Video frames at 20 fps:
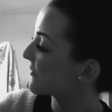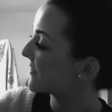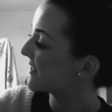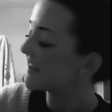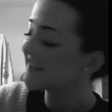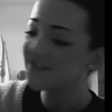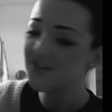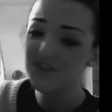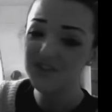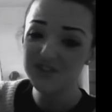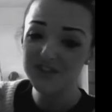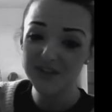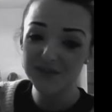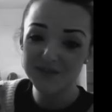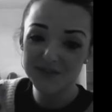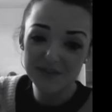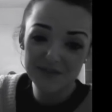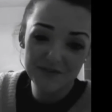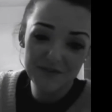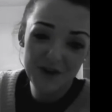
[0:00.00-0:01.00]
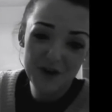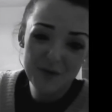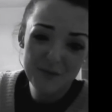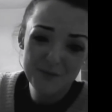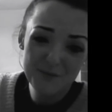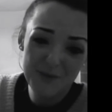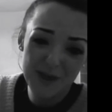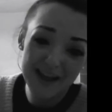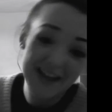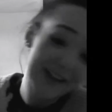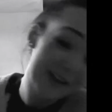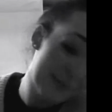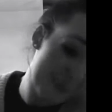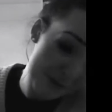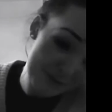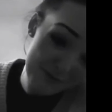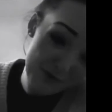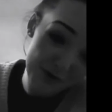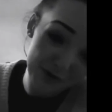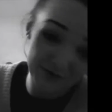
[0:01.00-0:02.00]
This just gives the film a little
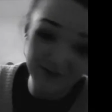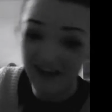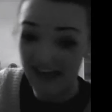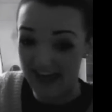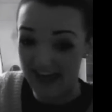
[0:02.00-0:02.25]
bit more of an